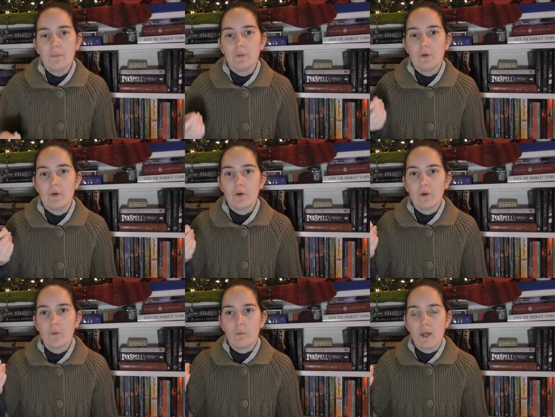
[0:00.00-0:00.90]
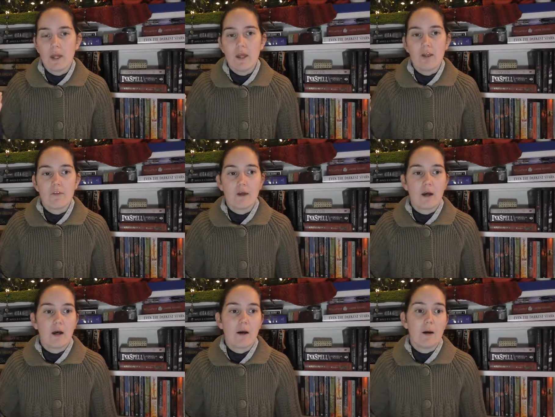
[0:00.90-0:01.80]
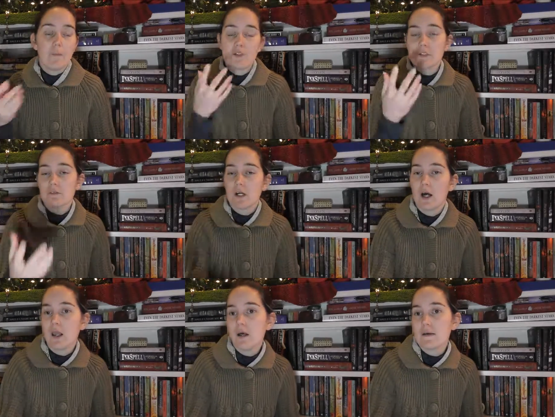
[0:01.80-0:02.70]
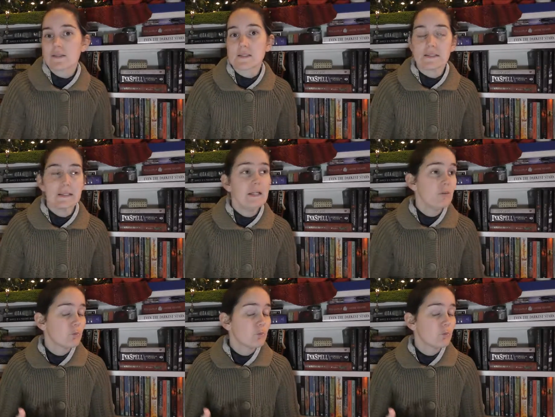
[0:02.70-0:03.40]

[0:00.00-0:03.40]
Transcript: book with uh, a person of colour as the lead,